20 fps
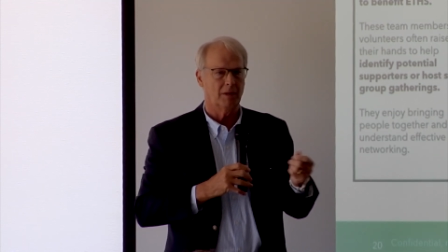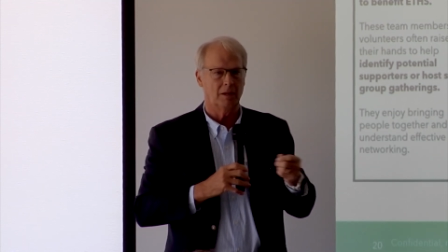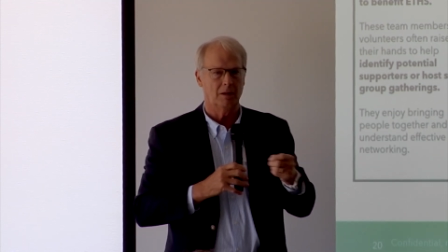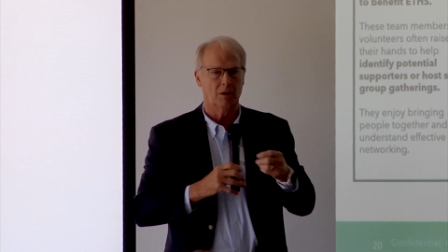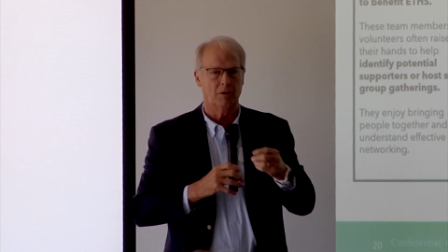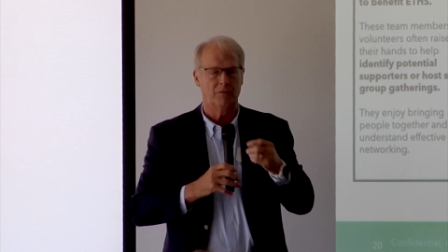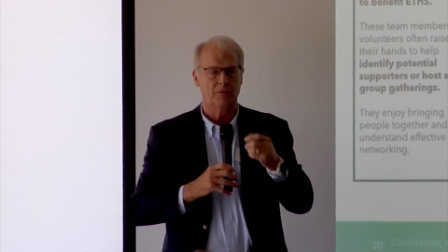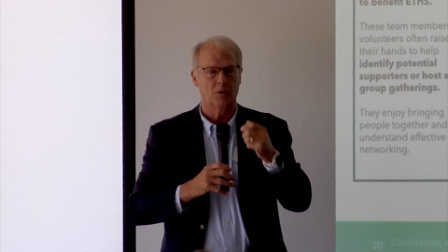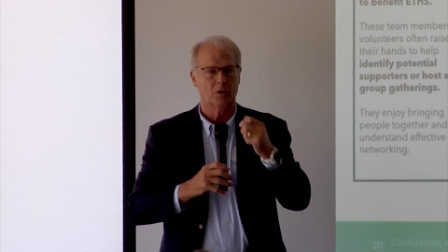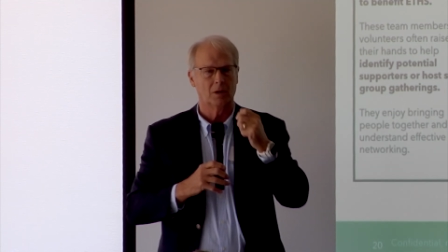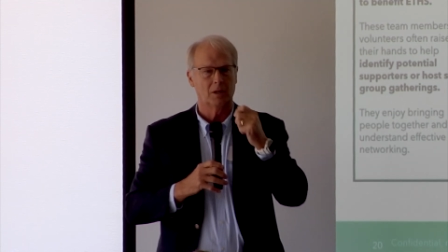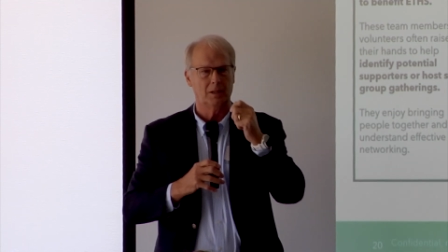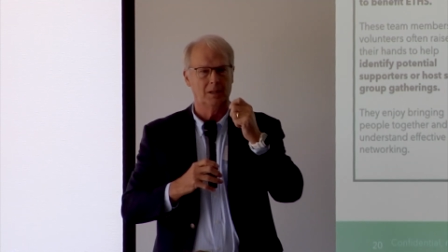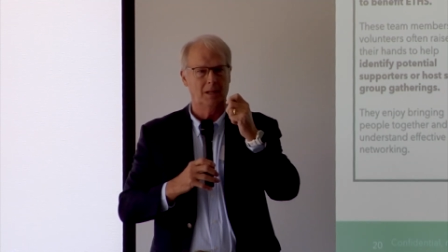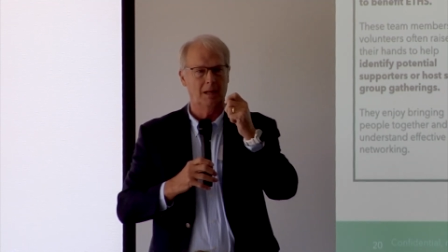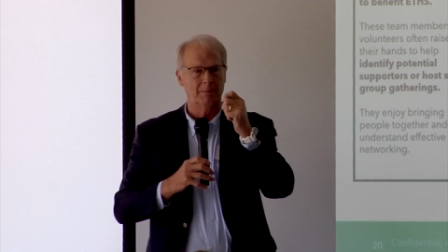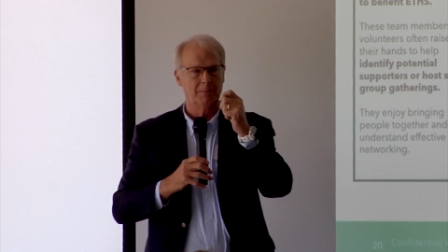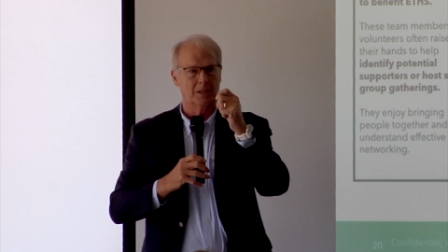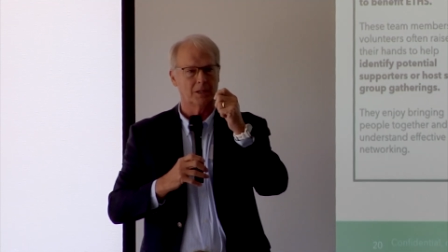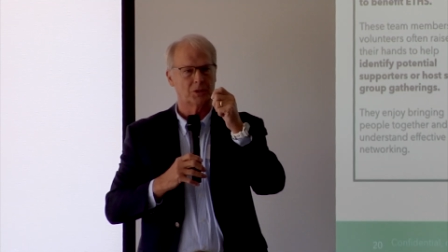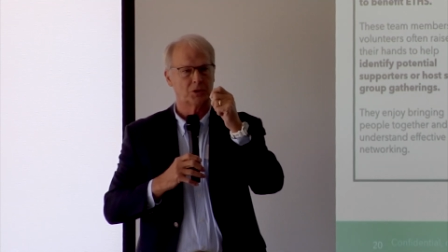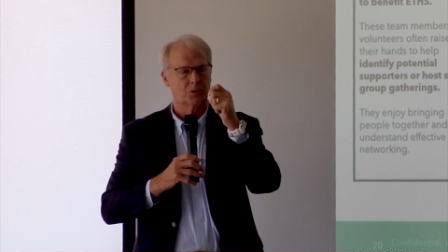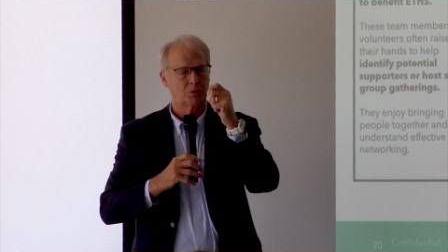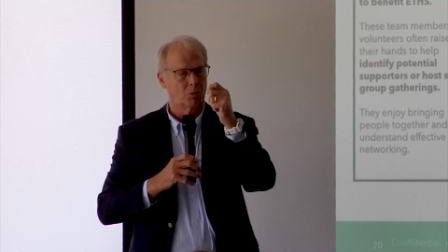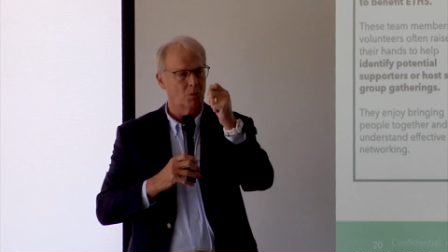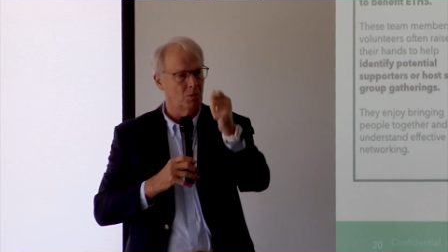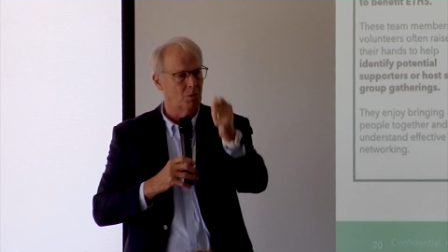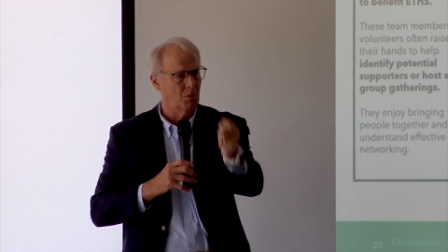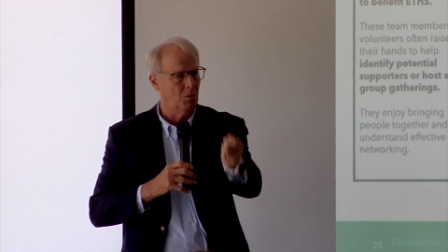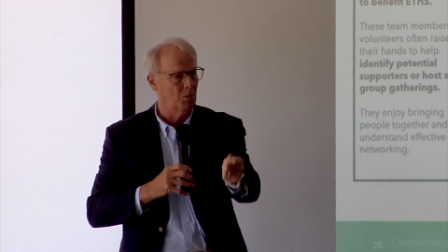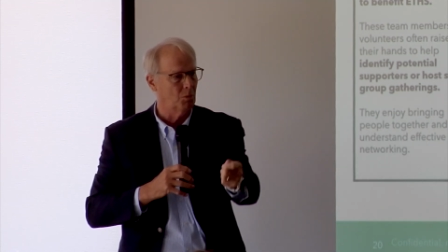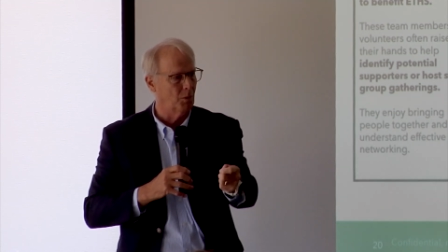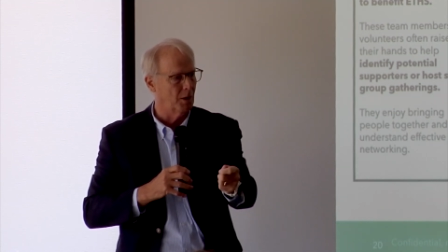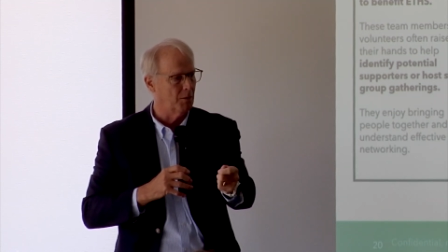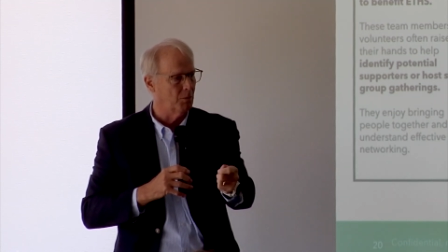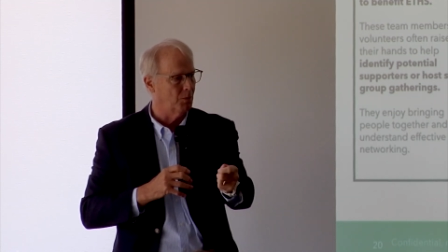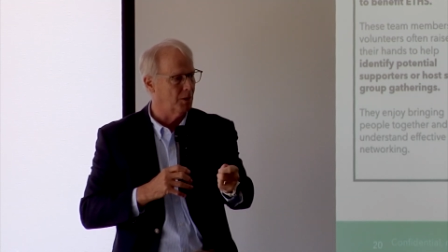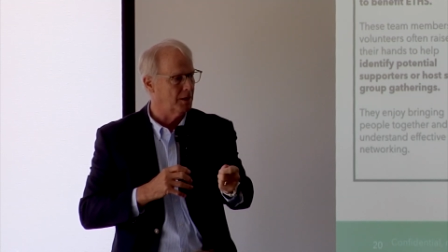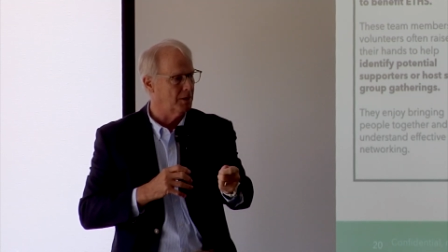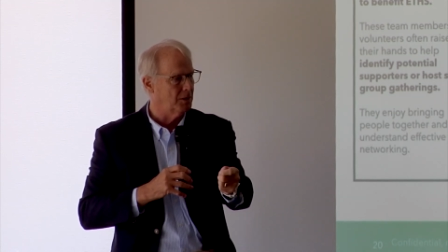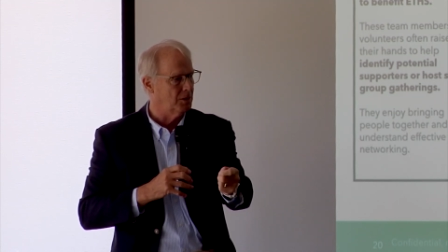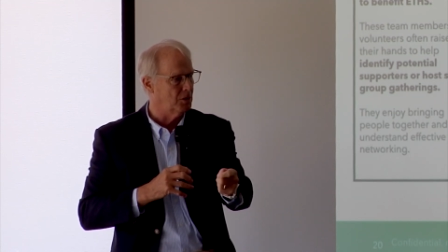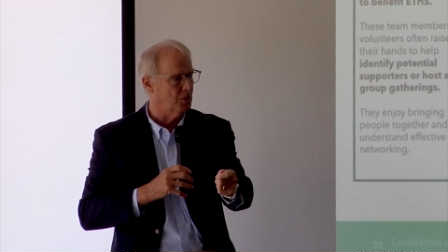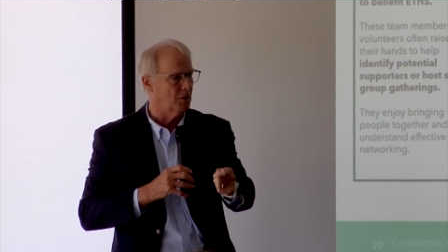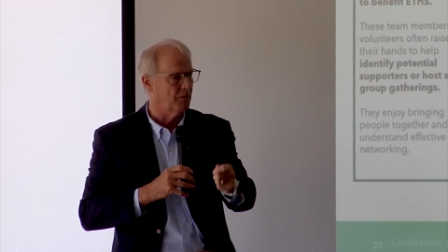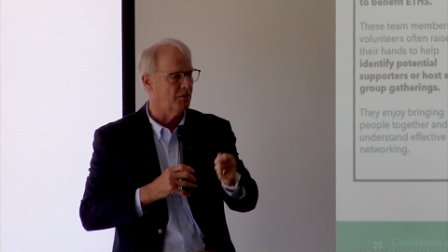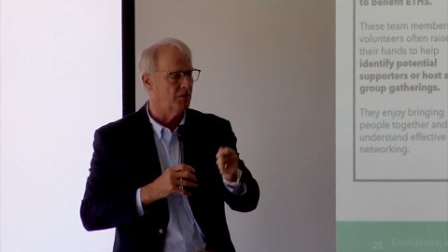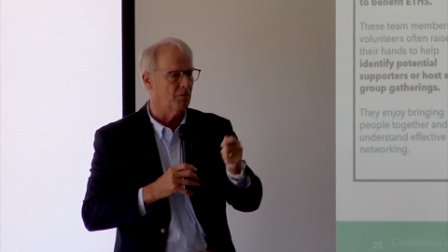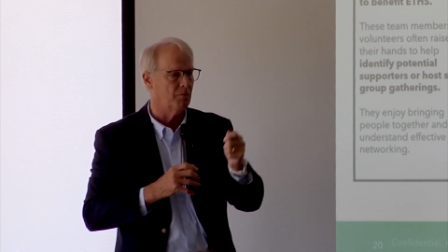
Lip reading: You know, if you're an alumnus, what do you do?